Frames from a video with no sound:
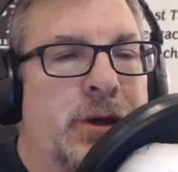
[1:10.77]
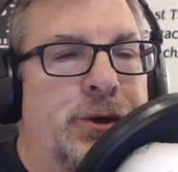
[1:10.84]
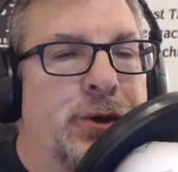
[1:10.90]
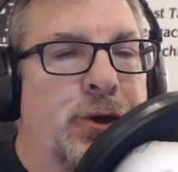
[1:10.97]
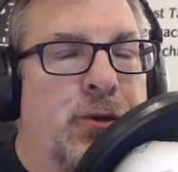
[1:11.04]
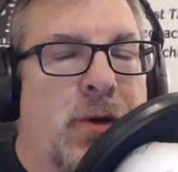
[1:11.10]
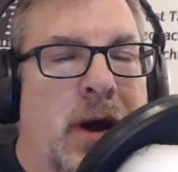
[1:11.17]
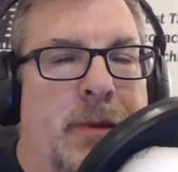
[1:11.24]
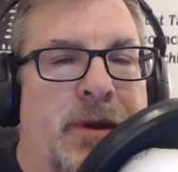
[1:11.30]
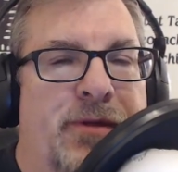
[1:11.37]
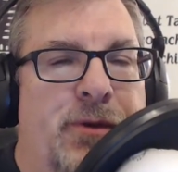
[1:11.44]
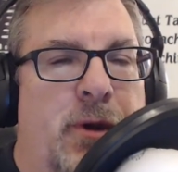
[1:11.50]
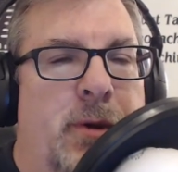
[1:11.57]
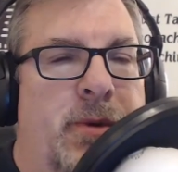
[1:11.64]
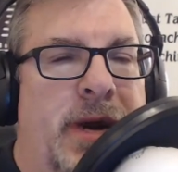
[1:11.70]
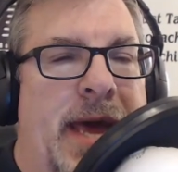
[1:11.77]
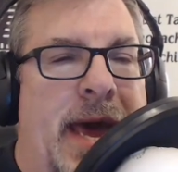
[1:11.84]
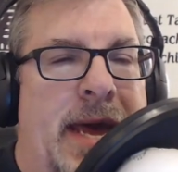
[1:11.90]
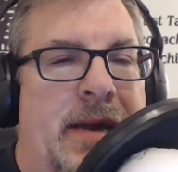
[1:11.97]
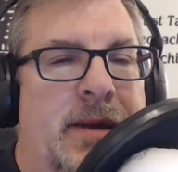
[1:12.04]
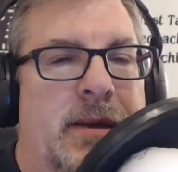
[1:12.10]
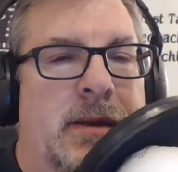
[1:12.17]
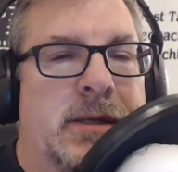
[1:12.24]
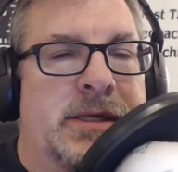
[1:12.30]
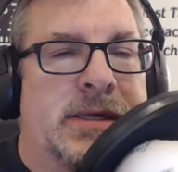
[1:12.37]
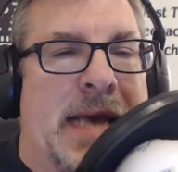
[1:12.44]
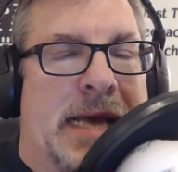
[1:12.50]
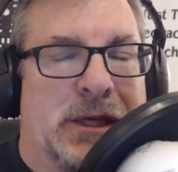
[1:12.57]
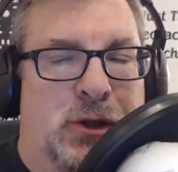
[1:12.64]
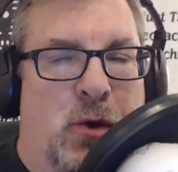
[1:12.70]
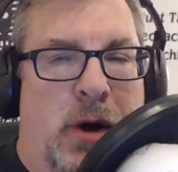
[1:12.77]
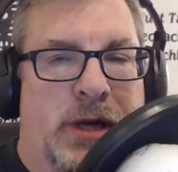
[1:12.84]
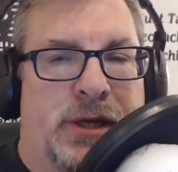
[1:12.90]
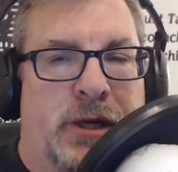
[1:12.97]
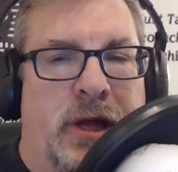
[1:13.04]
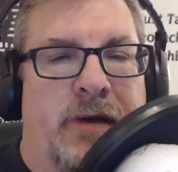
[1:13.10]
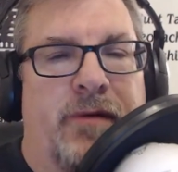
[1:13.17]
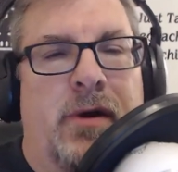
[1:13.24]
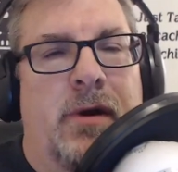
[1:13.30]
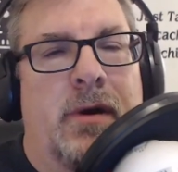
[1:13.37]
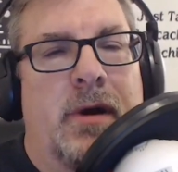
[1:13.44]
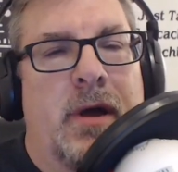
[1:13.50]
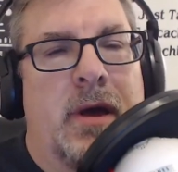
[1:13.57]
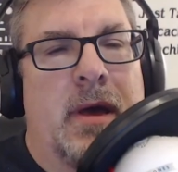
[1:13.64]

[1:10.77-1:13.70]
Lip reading: Deuteronomy 31:8, Sasquatch Lover,